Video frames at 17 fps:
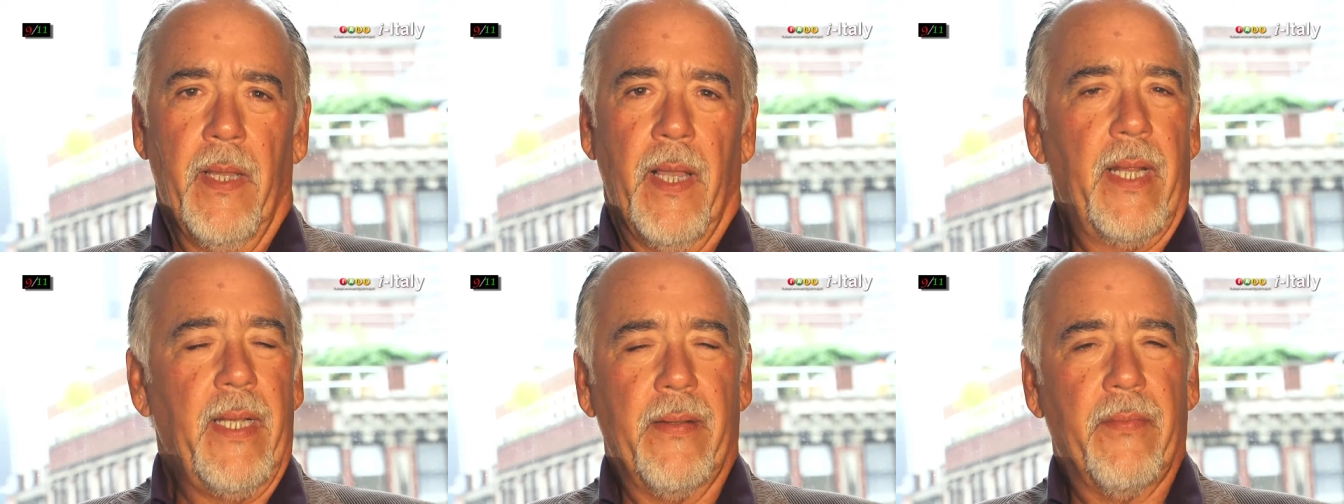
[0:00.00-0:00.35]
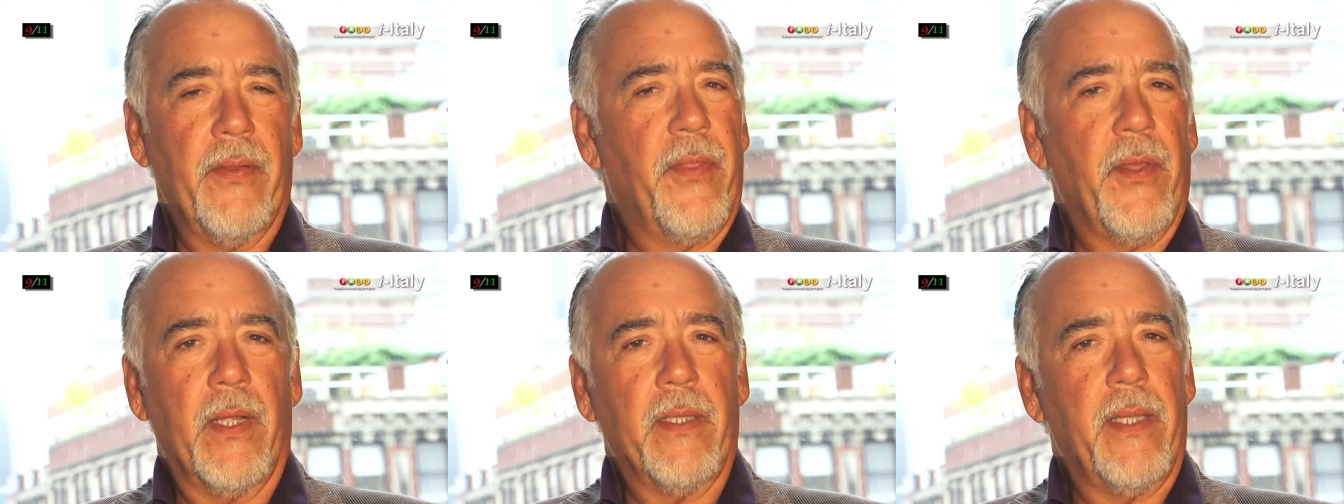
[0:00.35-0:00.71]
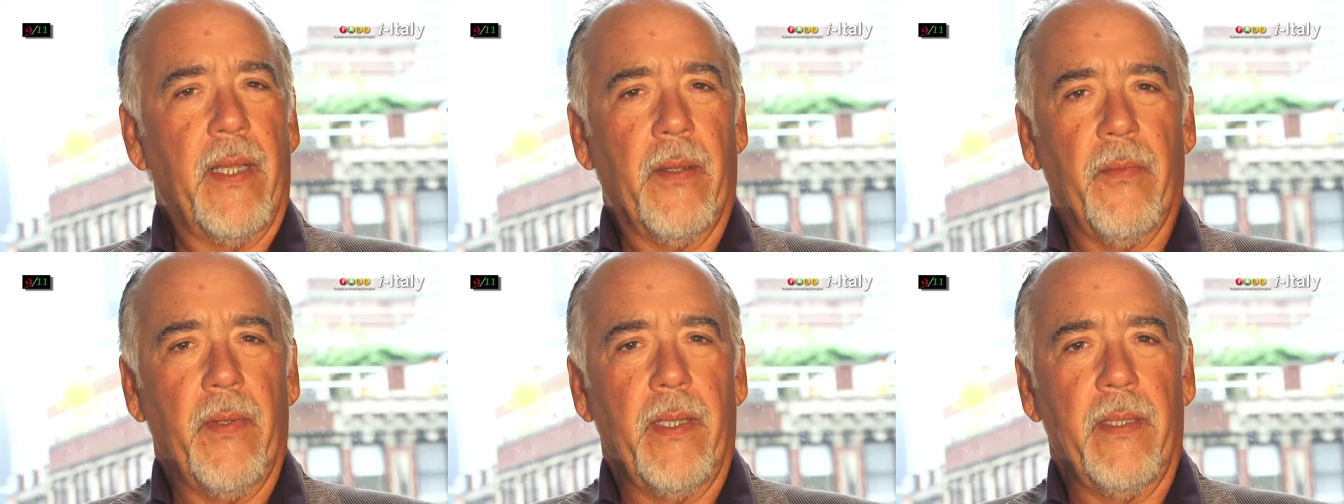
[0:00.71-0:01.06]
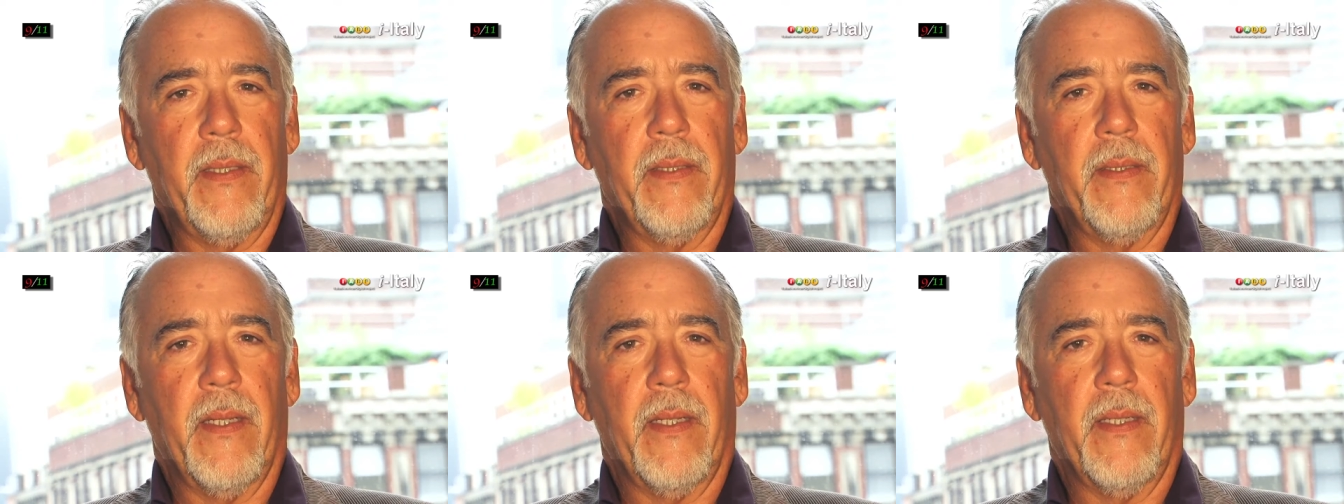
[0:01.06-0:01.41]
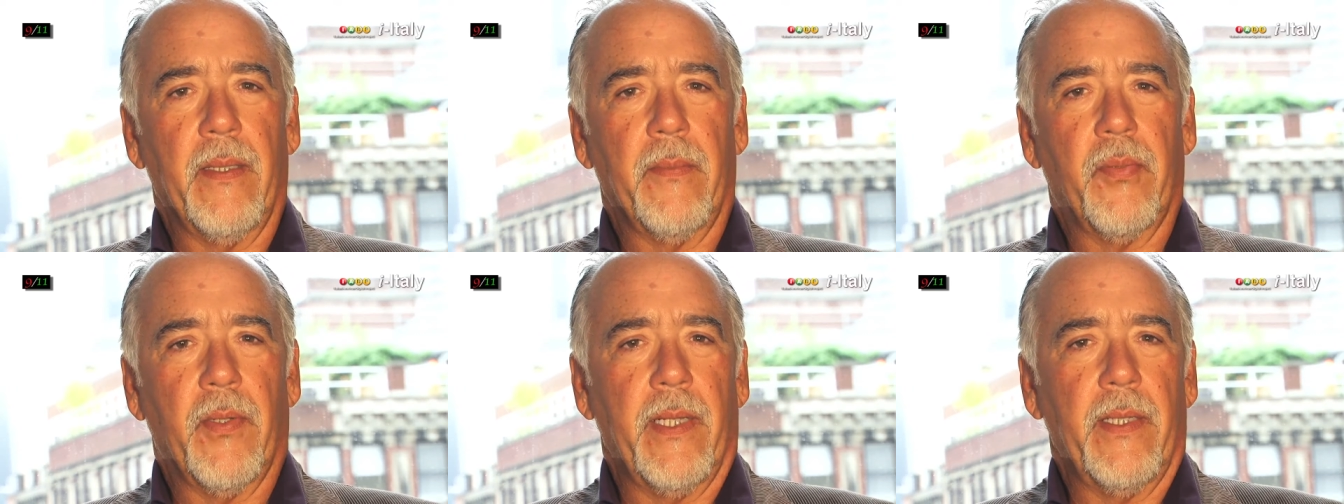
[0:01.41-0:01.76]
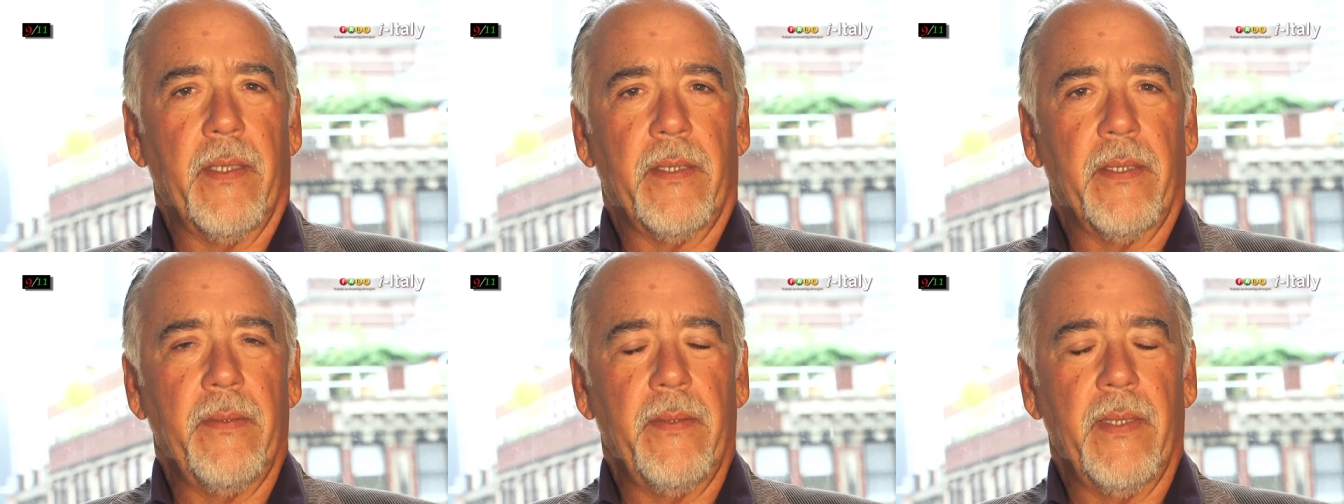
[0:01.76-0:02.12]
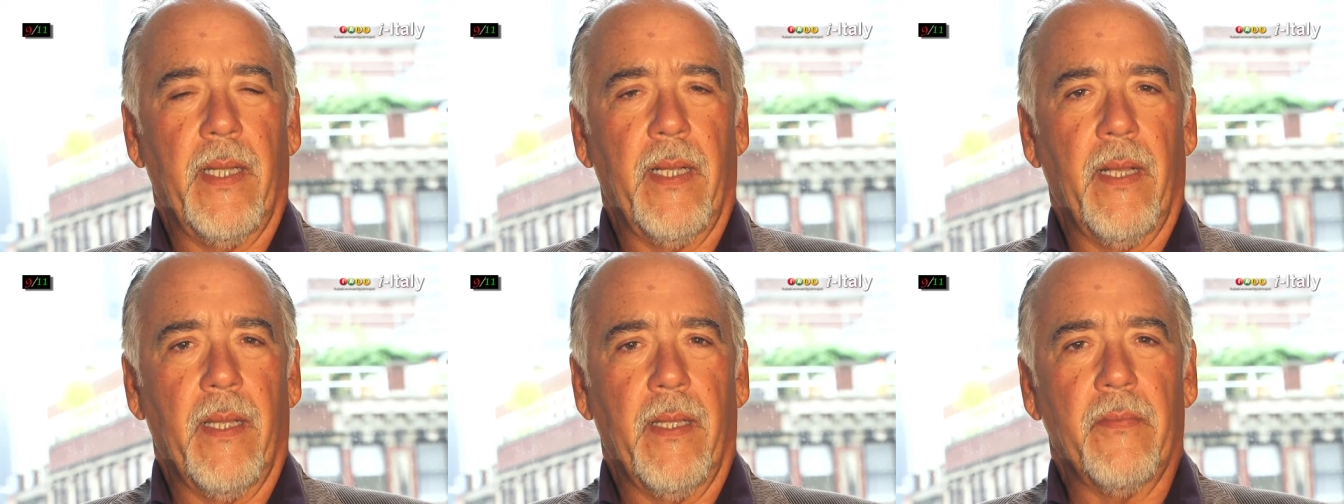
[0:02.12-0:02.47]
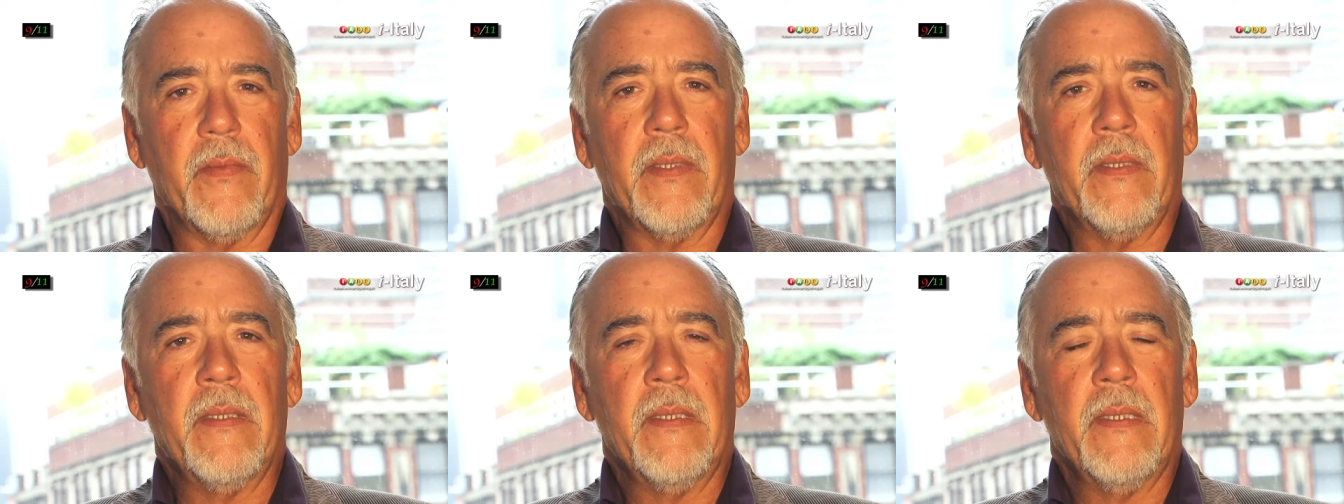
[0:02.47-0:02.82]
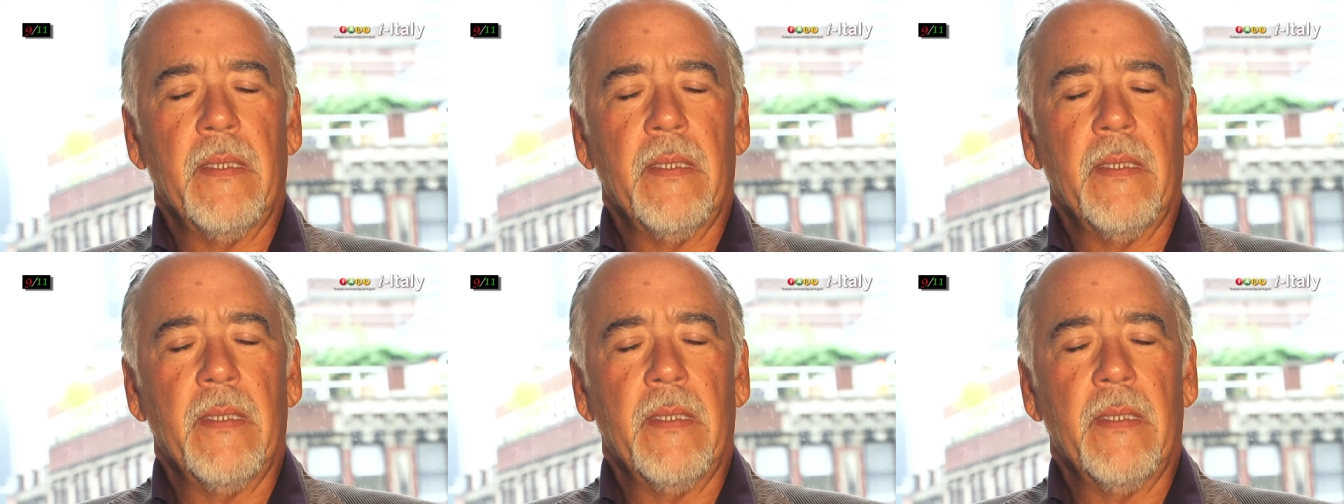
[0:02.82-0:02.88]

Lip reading: I never thought that way prior to 9/11.